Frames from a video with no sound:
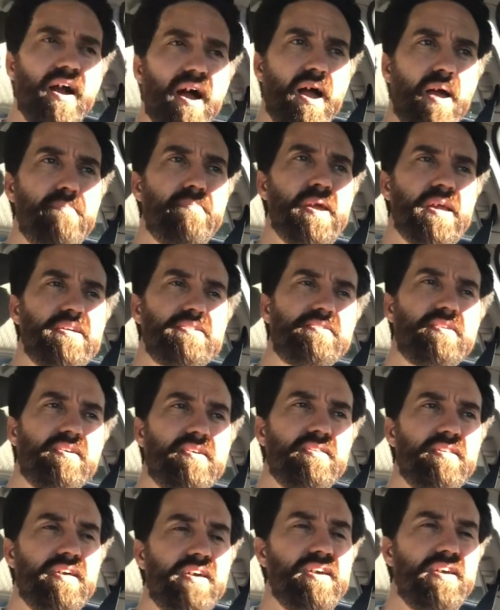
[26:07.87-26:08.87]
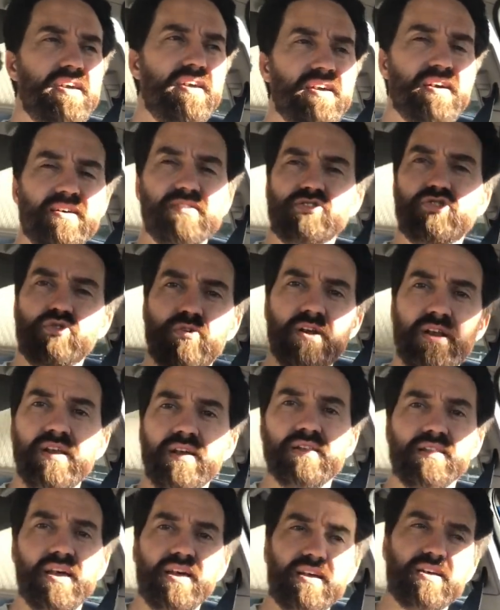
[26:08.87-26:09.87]
I basically treat
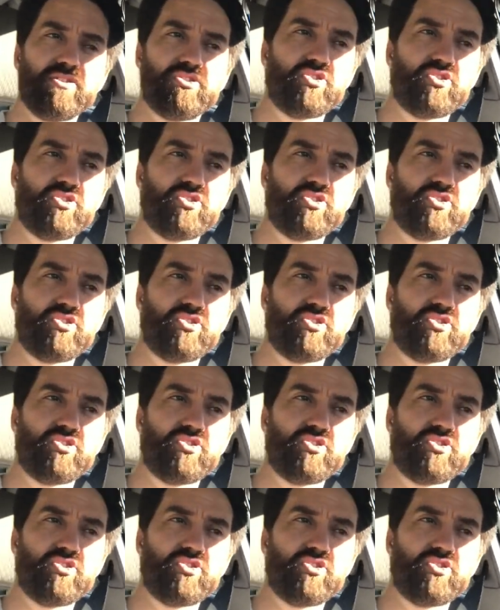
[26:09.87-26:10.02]
it like a